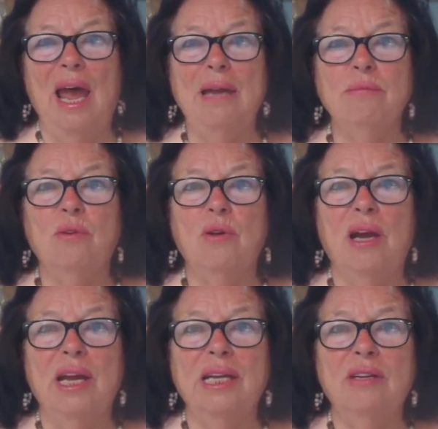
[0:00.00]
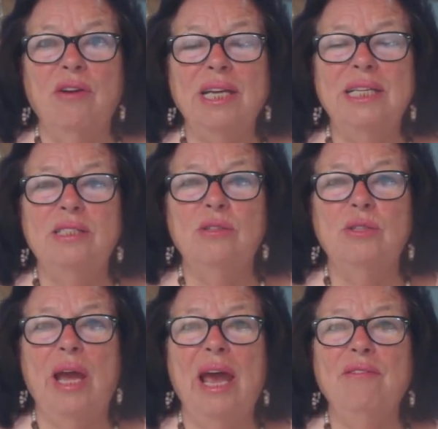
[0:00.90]
I'm in
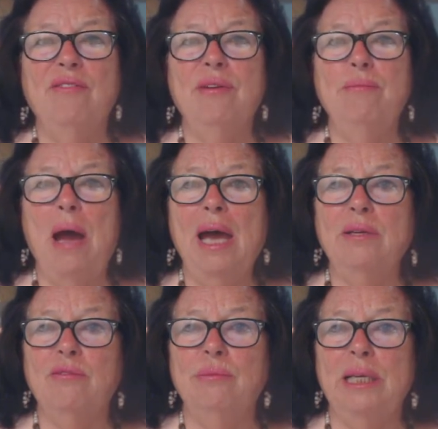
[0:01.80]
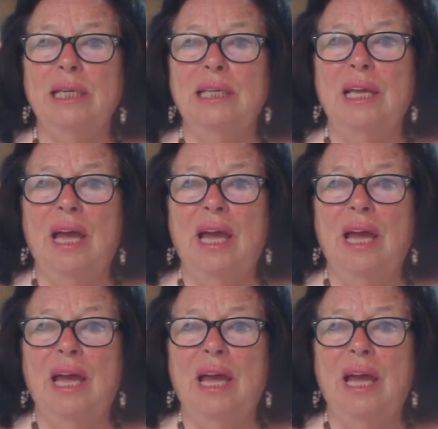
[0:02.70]
gratitude to every part of me.